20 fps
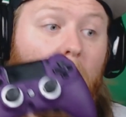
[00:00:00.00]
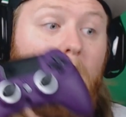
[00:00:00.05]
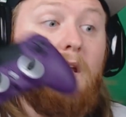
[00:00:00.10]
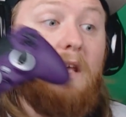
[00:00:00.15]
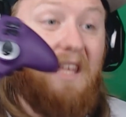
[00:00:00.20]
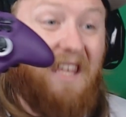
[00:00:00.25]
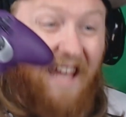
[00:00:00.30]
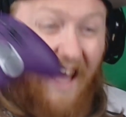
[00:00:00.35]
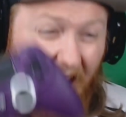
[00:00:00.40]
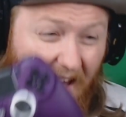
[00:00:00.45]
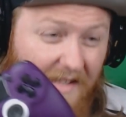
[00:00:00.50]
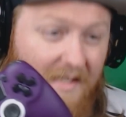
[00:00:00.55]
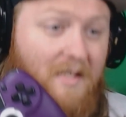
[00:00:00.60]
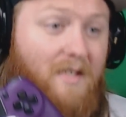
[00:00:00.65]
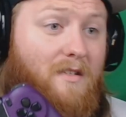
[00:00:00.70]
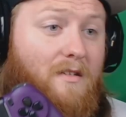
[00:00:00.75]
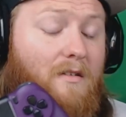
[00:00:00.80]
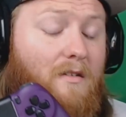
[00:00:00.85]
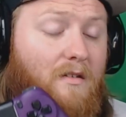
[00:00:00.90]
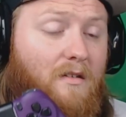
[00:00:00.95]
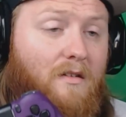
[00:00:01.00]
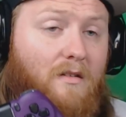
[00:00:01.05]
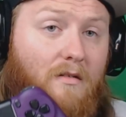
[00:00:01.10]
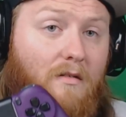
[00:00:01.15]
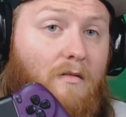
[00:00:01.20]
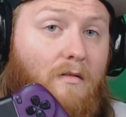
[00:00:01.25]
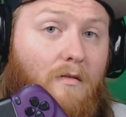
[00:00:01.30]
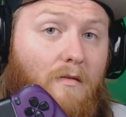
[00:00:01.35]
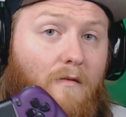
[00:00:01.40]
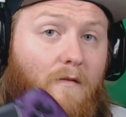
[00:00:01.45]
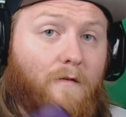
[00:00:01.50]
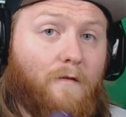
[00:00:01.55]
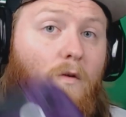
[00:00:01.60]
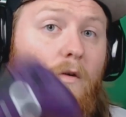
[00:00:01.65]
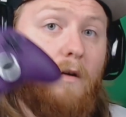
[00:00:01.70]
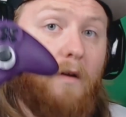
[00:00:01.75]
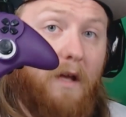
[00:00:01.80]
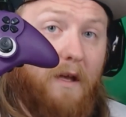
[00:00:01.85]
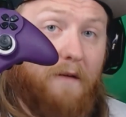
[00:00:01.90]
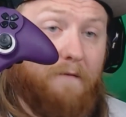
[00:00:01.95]
Yes,
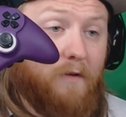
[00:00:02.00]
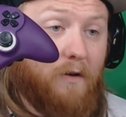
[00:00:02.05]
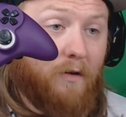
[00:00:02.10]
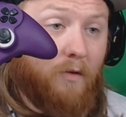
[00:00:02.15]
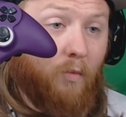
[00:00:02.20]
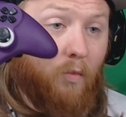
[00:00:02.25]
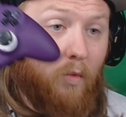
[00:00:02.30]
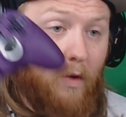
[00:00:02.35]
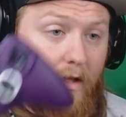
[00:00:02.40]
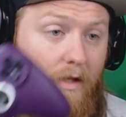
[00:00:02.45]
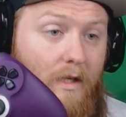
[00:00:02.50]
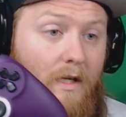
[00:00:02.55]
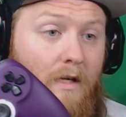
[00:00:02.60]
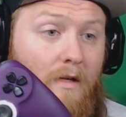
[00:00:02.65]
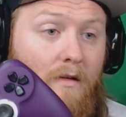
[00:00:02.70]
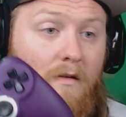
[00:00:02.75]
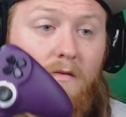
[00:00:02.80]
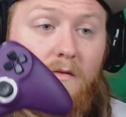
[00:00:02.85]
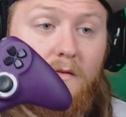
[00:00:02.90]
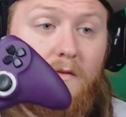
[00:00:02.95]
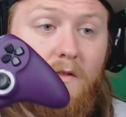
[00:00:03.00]
for if you're willing